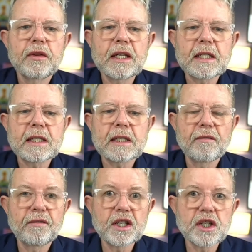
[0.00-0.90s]
these
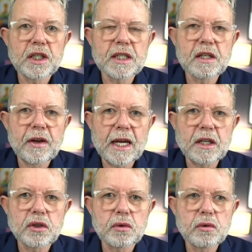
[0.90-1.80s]
visions of
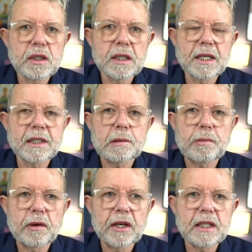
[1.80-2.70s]
angels and
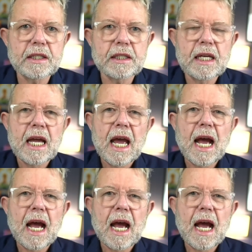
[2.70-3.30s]
spirits,